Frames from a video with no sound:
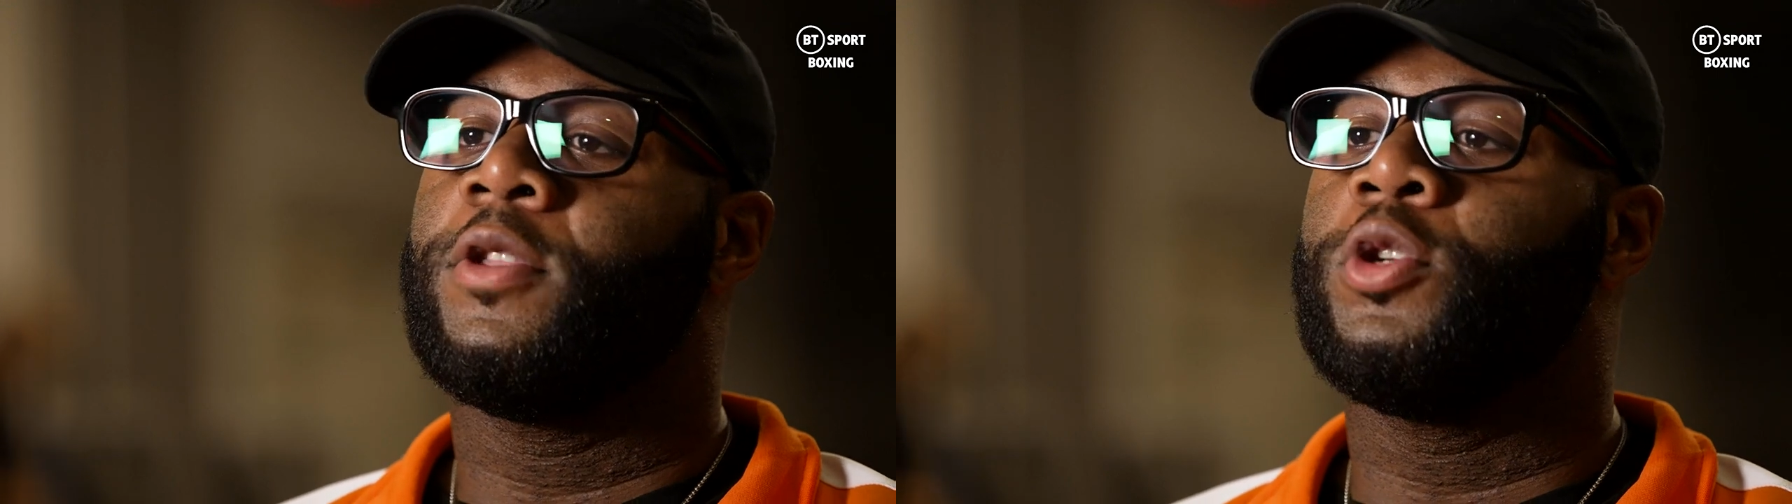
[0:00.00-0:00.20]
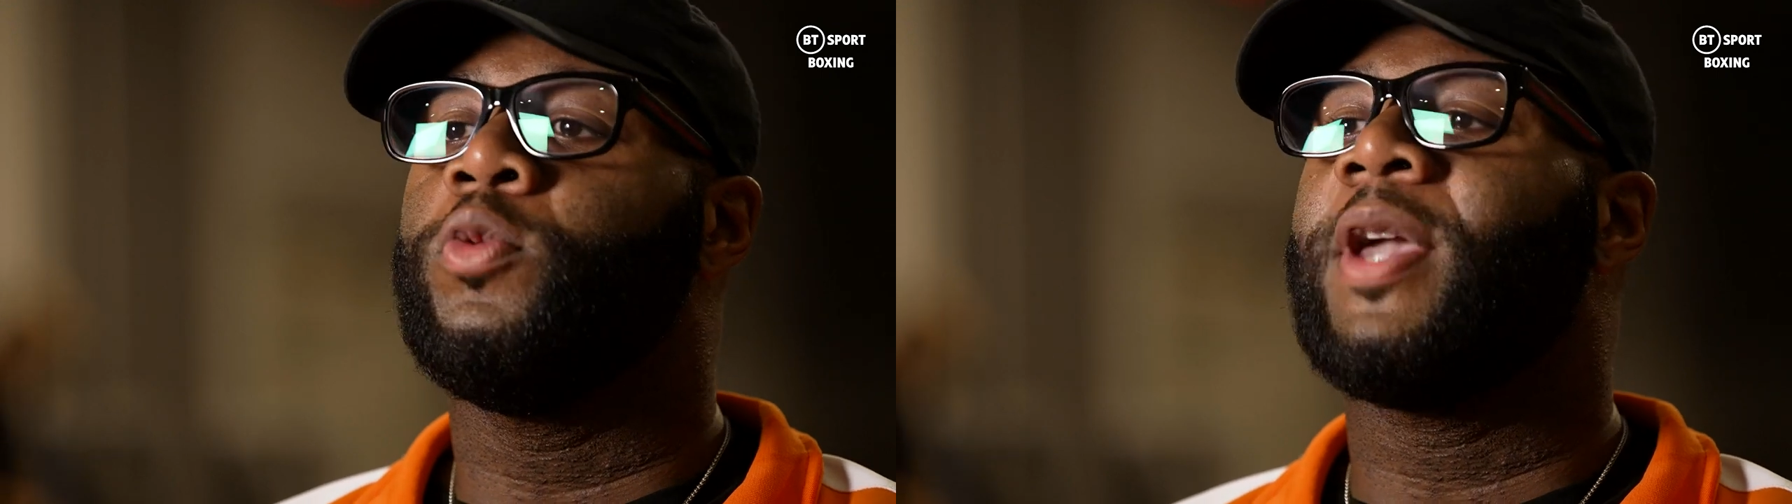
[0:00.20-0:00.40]

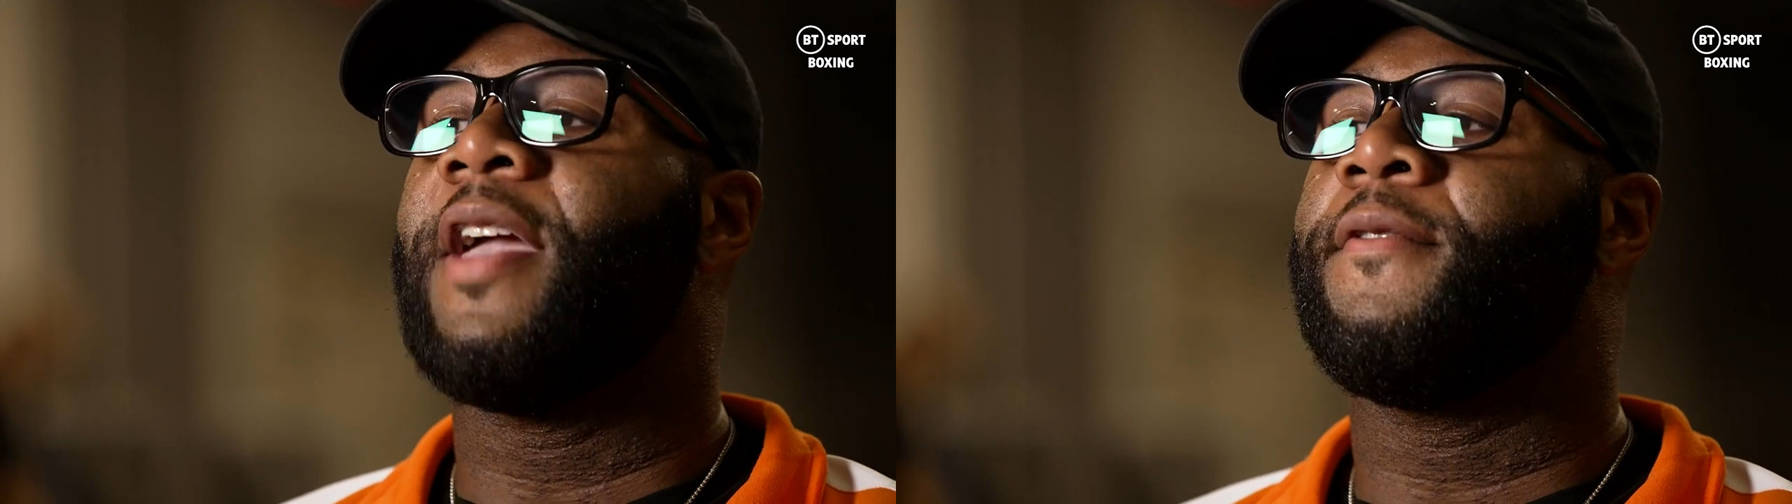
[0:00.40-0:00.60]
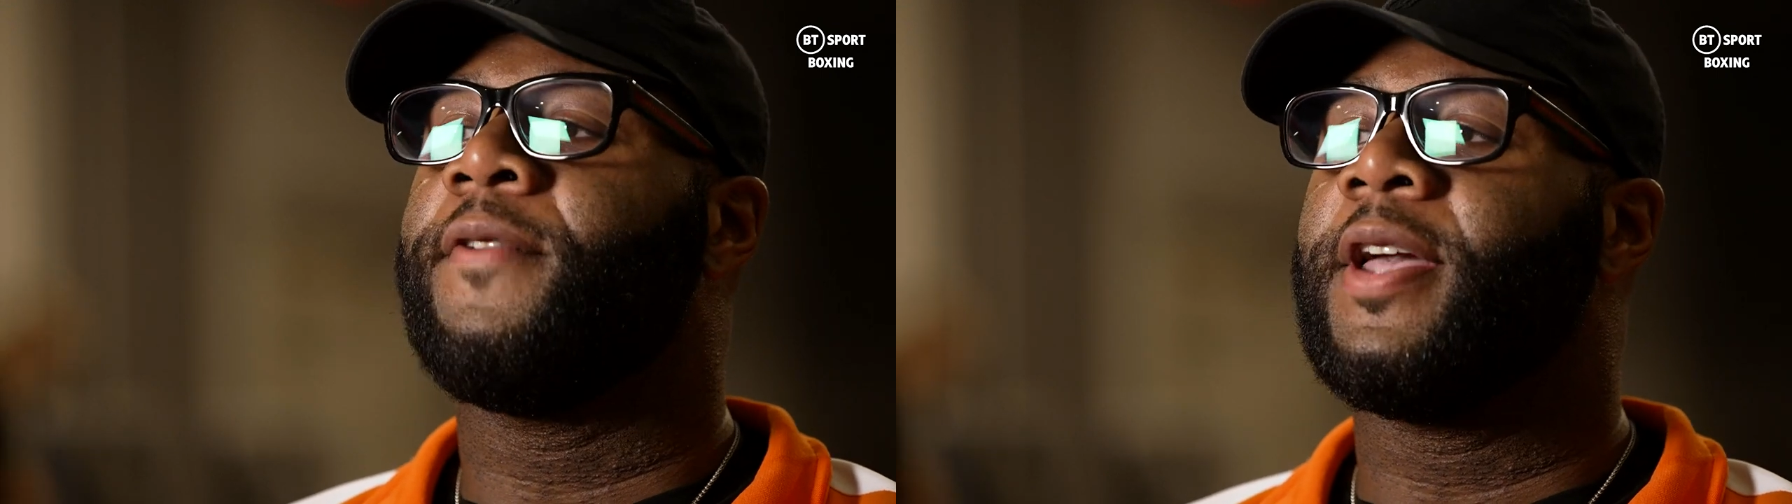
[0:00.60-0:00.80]
the
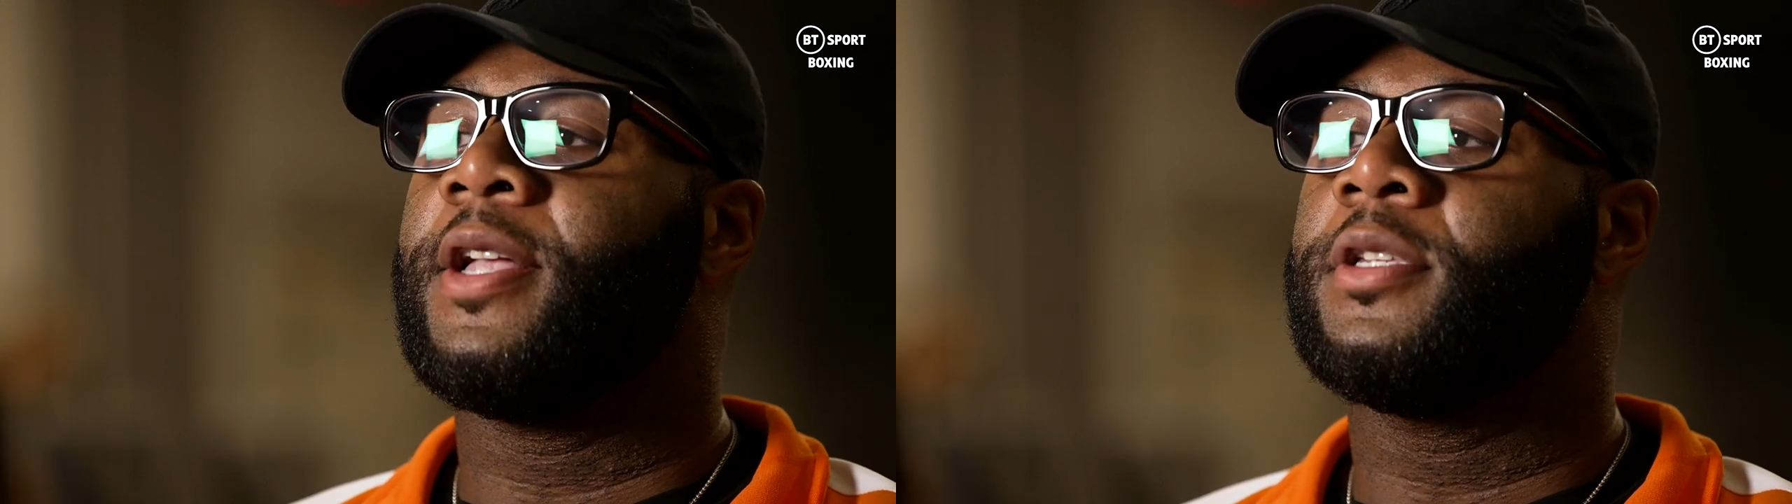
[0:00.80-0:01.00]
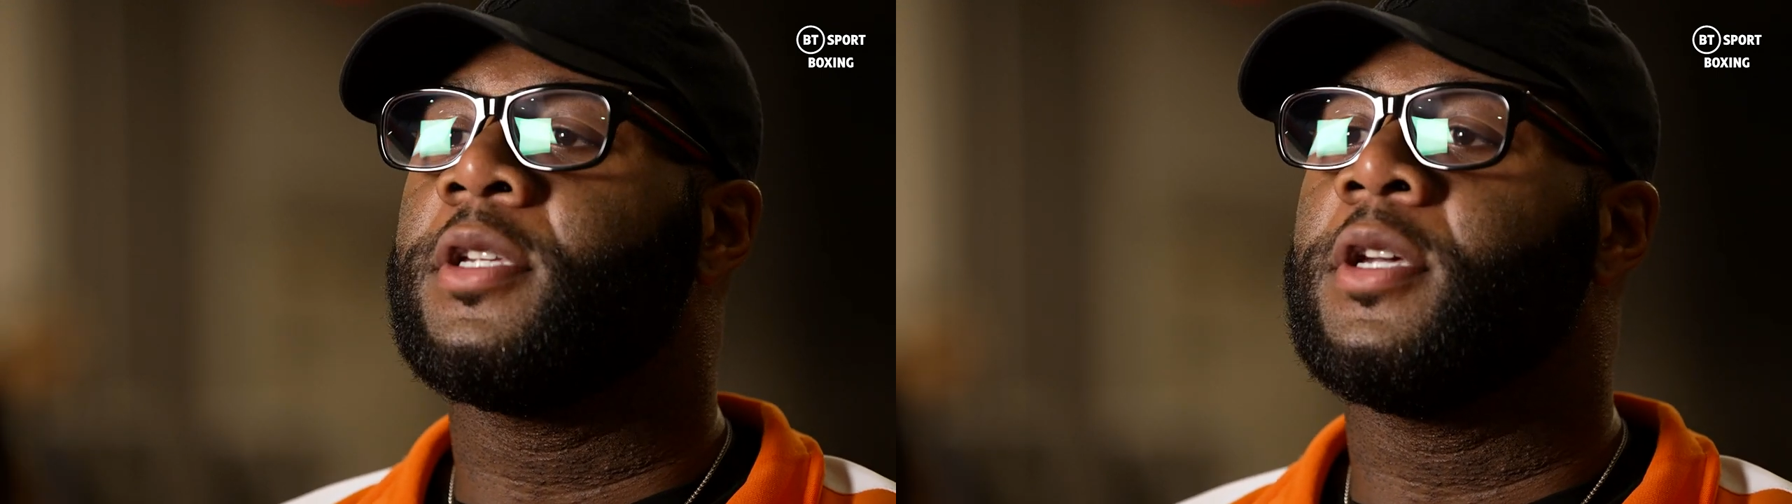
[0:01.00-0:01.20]
UK
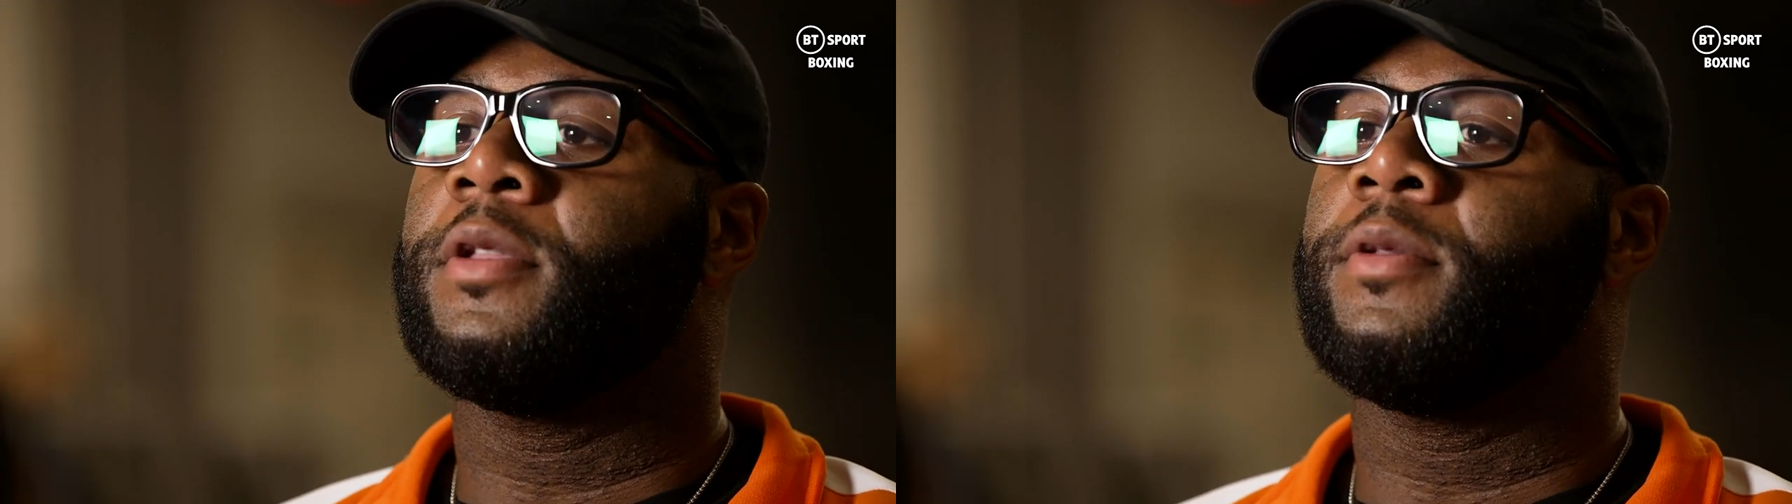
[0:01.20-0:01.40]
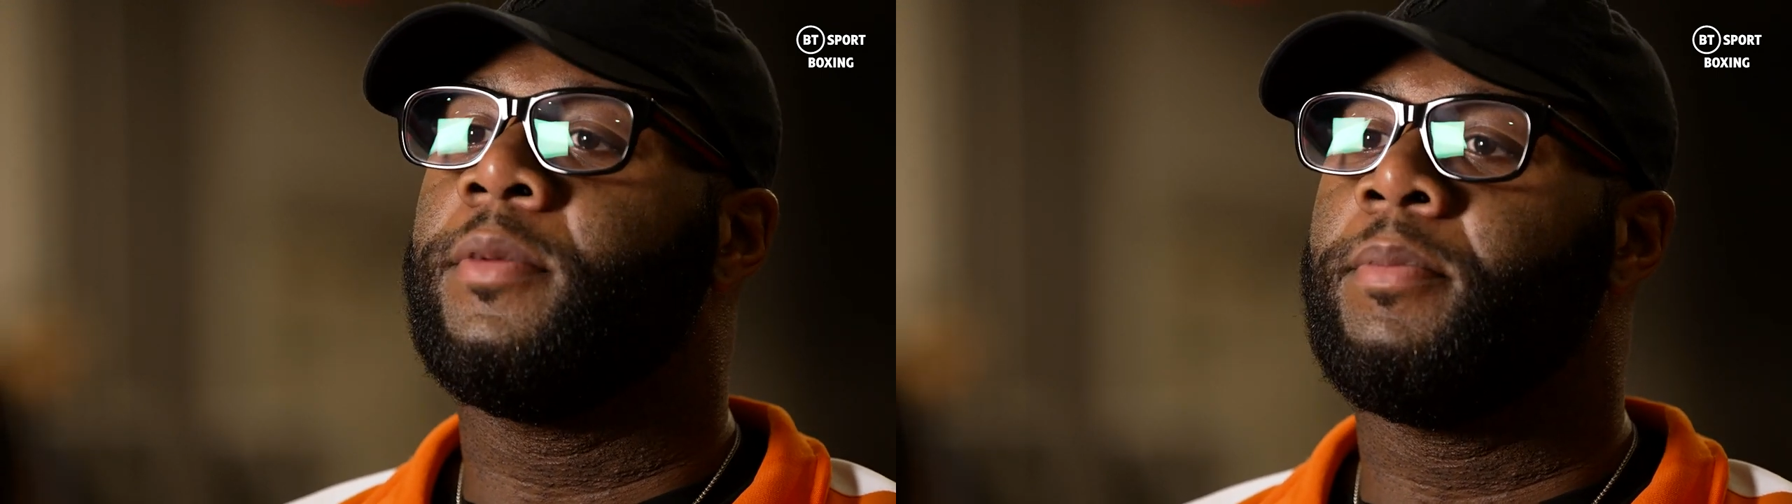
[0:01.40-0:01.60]
fans
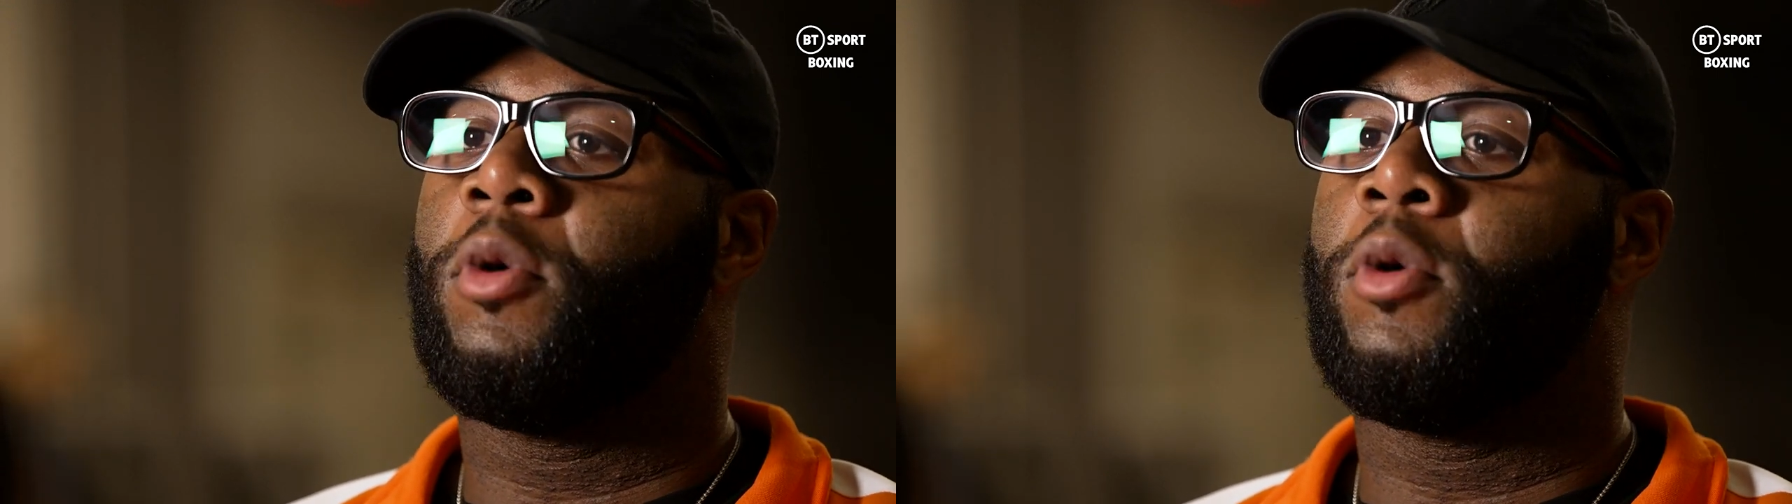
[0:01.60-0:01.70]
and